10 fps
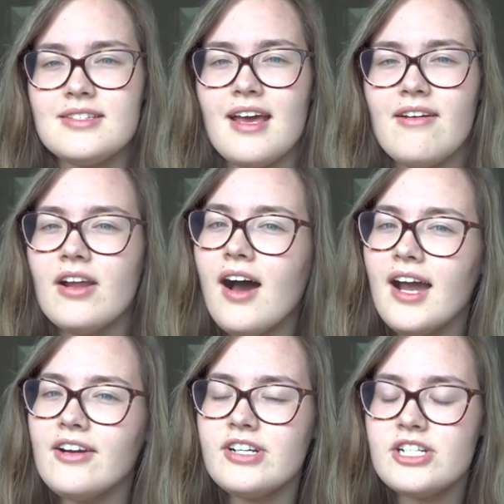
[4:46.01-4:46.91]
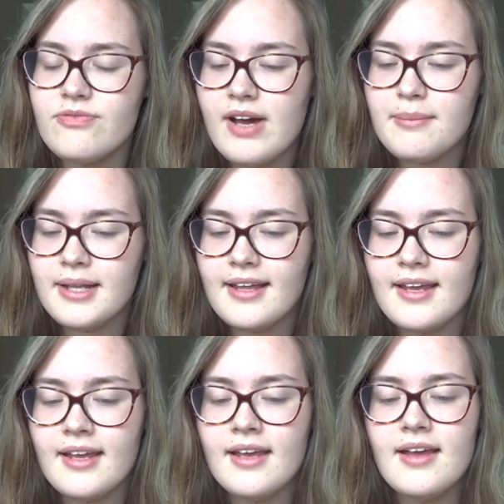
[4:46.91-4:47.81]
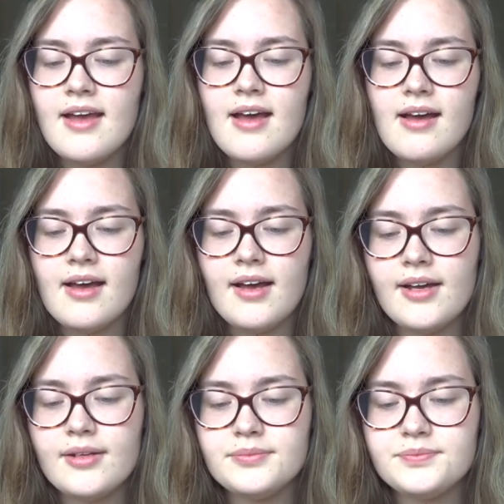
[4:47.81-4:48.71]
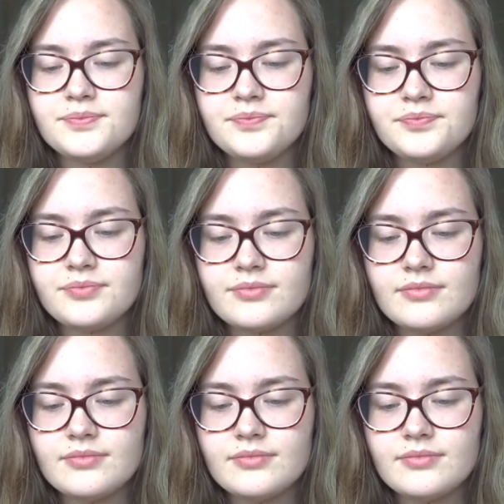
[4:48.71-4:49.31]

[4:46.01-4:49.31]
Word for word: They're an Irish family. I've